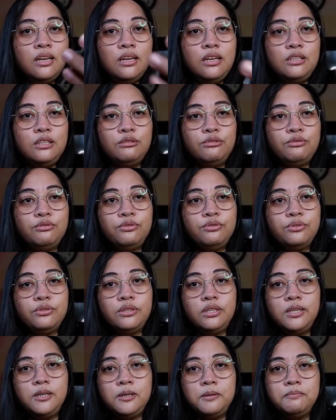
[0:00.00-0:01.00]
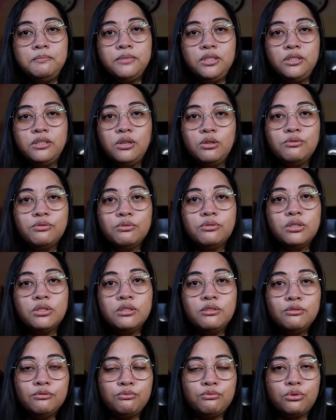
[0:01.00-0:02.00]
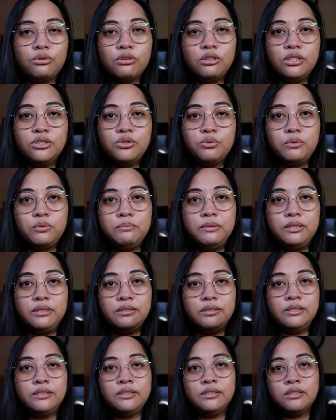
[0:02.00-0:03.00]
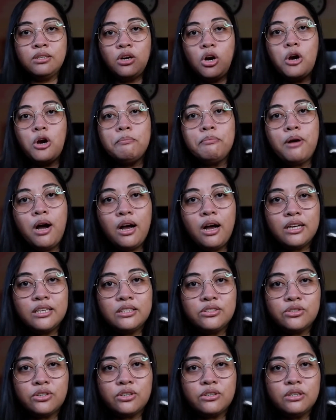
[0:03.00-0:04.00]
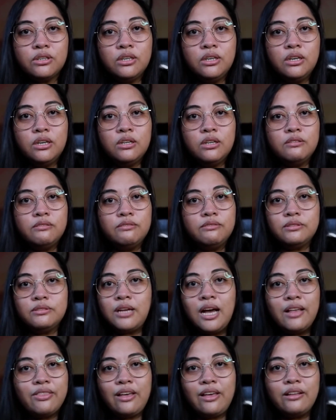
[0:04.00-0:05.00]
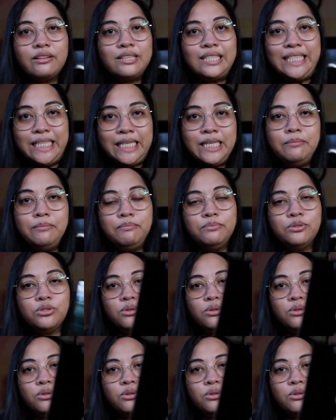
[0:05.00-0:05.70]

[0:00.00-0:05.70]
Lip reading: If, you know, for us women, our pockets are not that deep,